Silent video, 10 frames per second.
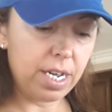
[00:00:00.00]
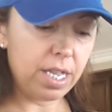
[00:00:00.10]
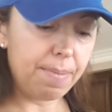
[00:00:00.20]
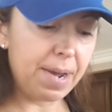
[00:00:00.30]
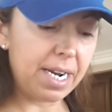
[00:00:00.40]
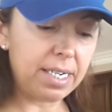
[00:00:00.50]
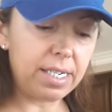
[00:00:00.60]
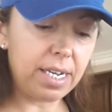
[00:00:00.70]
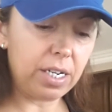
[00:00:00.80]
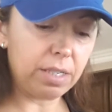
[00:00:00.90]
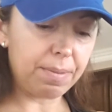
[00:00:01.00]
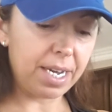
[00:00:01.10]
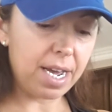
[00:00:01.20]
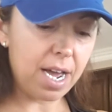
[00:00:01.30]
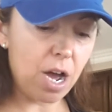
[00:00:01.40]
page that tells
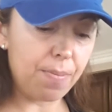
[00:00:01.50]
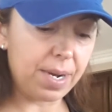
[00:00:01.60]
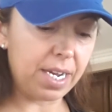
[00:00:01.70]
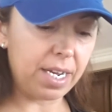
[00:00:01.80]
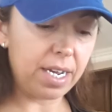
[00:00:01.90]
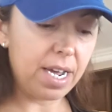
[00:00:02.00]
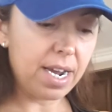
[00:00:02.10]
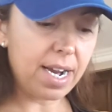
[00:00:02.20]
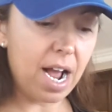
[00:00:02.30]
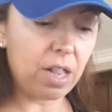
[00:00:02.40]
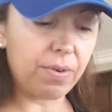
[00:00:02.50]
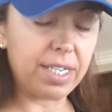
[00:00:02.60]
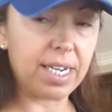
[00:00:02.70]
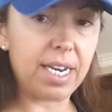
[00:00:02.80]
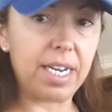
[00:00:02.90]
me how many
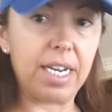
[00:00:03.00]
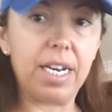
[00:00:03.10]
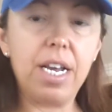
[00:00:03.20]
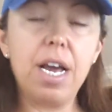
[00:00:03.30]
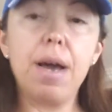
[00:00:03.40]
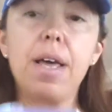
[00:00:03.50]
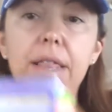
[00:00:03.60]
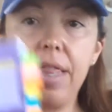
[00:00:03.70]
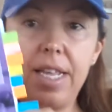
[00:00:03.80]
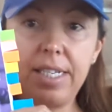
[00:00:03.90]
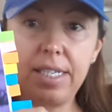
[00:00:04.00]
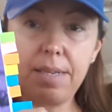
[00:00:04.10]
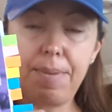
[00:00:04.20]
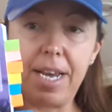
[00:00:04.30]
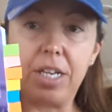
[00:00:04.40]
calories I need. This is
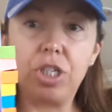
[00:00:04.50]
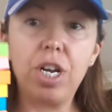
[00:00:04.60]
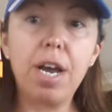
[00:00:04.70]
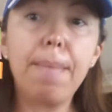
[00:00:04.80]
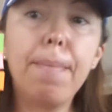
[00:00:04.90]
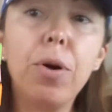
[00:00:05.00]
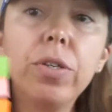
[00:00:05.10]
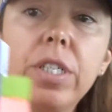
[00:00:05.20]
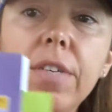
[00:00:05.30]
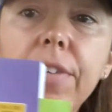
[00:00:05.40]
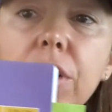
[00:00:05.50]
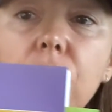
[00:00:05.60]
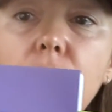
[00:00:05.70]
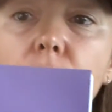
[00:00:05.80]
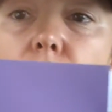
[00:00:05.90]
the page. Most of you